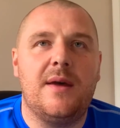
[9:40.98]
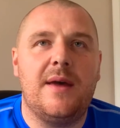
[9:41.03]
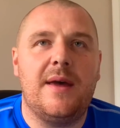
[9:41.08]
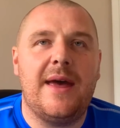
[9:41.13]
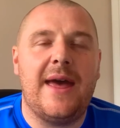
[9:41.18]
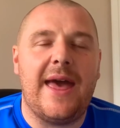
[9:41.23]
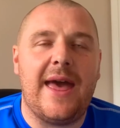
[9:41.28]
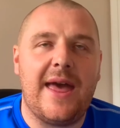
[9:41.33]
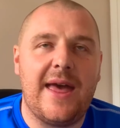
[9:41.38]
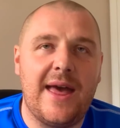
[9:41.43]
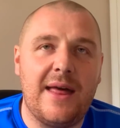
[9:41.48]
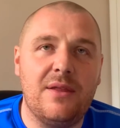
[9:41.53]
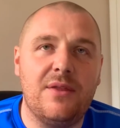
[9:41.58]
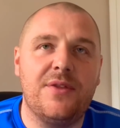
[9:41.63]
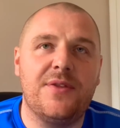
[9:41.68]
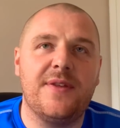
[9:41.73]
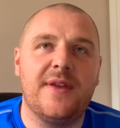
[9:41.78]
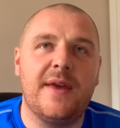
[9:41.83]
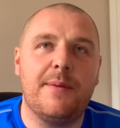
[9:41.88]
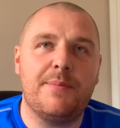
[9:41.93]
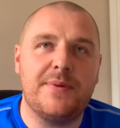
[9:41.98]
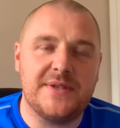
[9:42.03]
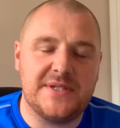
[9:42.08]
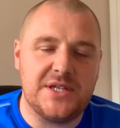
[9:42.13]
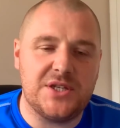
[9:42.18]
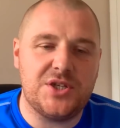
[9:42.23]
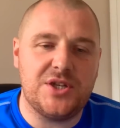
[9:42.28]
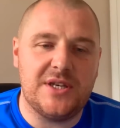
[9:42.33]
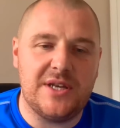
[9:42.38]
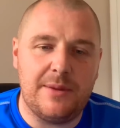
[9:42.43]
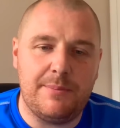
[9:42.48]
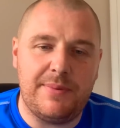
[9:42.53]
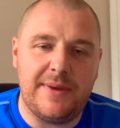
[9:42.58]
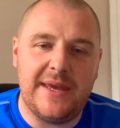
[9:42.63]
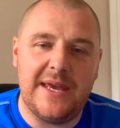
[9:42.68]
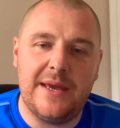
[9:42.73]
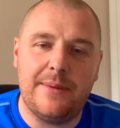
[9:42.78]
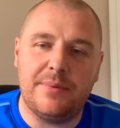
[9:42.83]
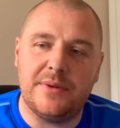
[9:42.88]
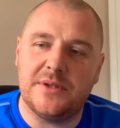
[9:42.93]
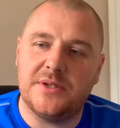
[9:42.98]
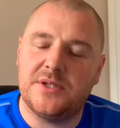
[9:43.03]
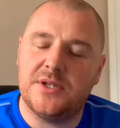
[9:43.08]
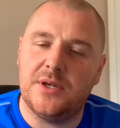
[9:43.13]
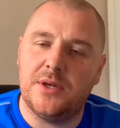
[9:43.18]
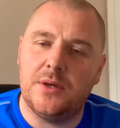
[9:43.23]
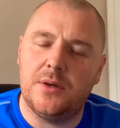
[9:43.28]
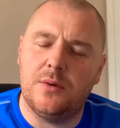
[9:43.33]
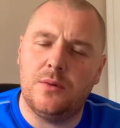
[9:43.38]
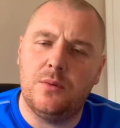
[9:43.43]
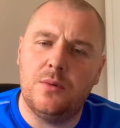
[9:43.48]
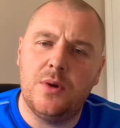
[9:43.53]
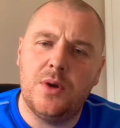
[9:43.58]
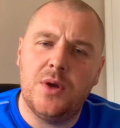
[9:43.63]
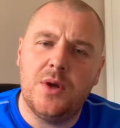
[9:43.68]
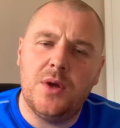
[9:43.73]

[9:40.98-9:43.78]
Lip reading: a healthier position to be able to